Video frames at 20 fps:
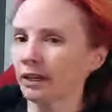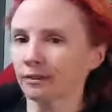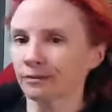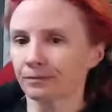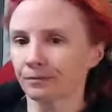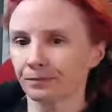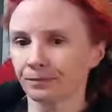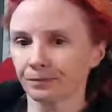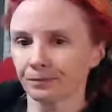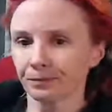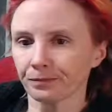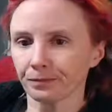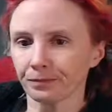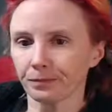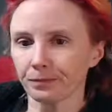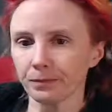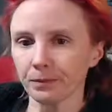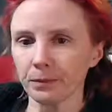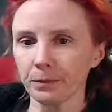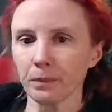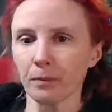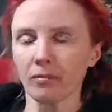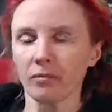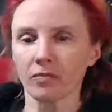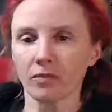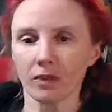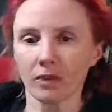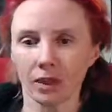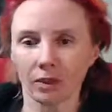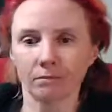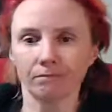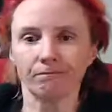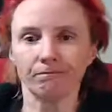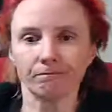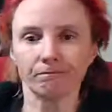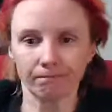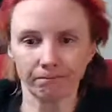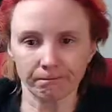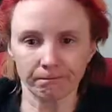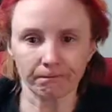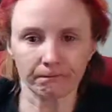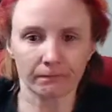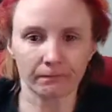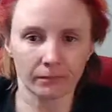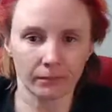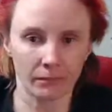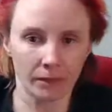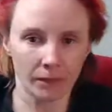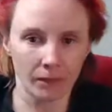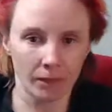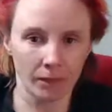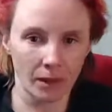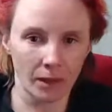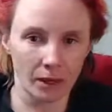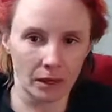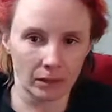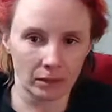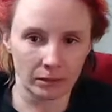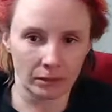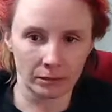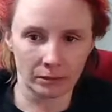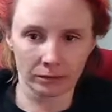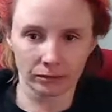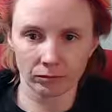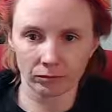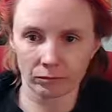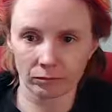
should probably get off the phone pretty soon. I gotta save minutes.